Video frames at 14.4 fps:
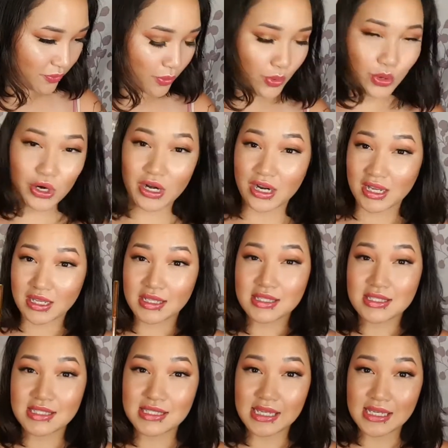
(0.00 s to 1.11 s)
for
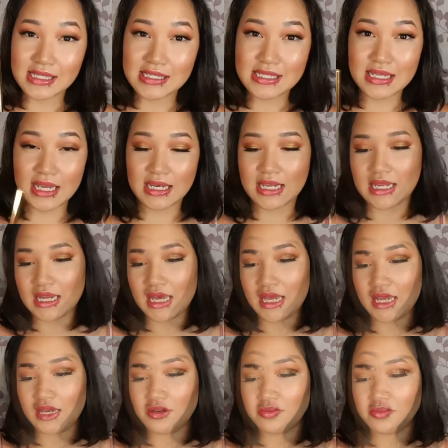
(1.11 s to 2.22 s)

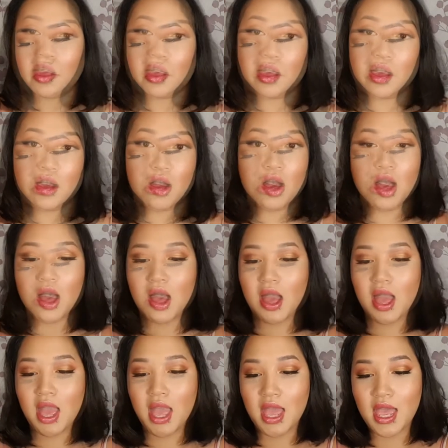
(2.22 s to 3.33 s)
$6.99.
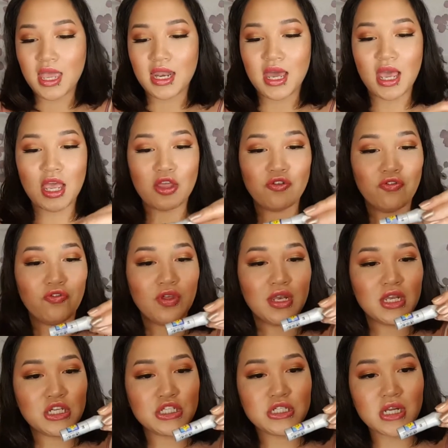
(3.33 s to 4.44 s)
And I
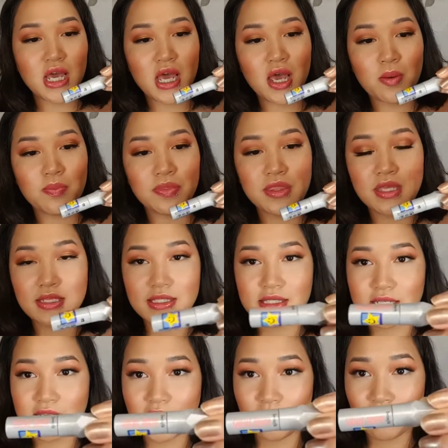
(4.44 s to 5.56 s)
finished up this
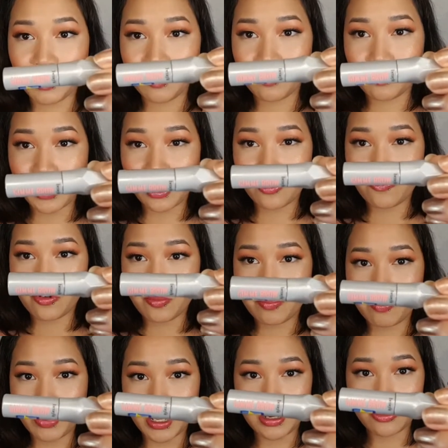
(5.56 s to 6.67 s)
Gimme Brow from
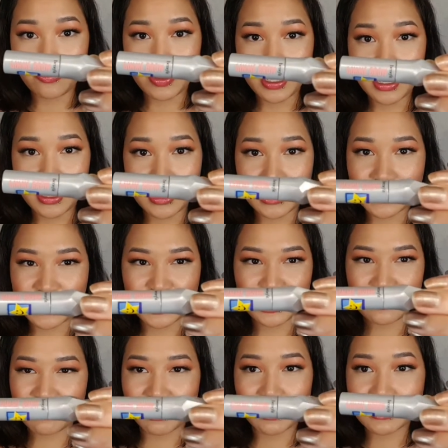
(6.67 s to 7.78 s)
Benefit, and it's
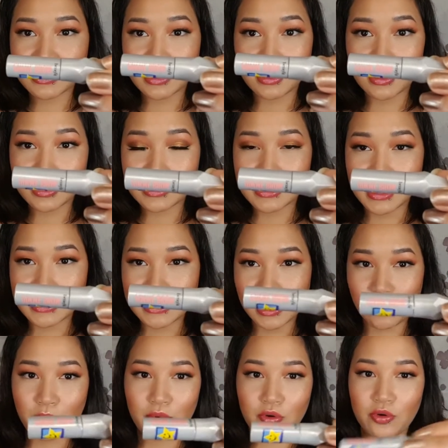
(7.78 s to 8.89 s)
just like a deluxe size
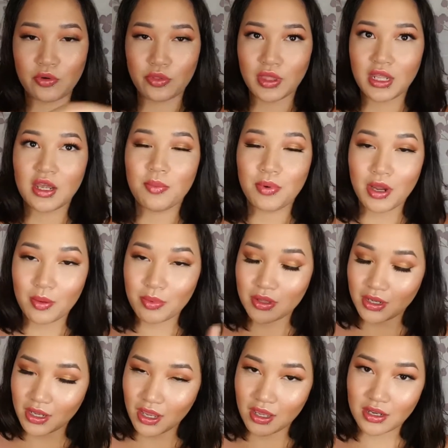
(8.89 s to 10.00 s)
sample that I probably
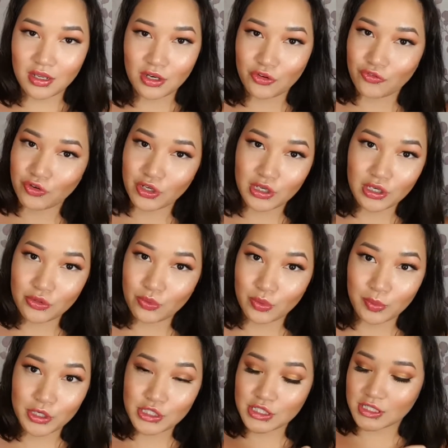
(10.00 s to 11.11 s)
got in a free gift with
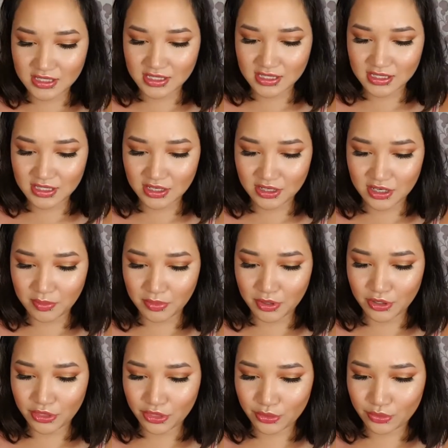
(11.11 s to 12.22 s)
purchase. This is their
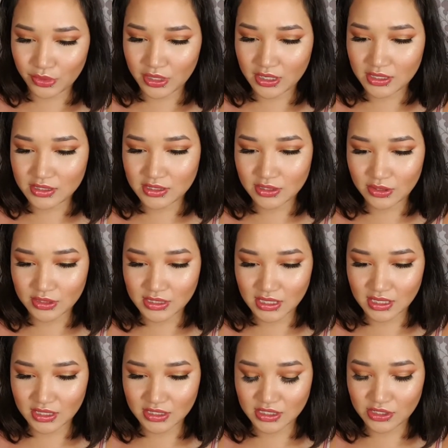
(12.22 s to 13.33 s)
number 3, so it's
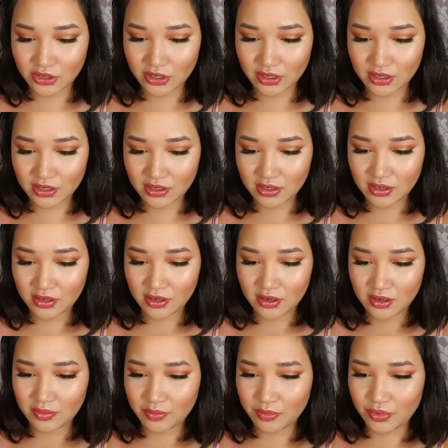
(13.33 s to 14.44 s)
like a dark
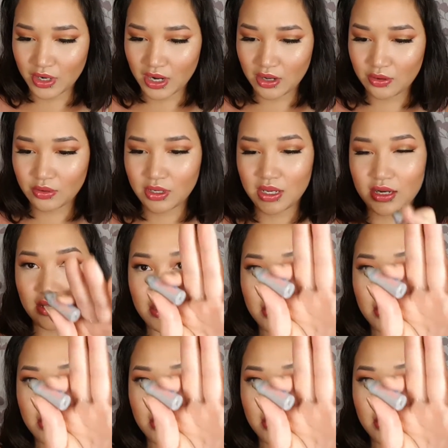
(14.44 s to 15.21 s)
brown kind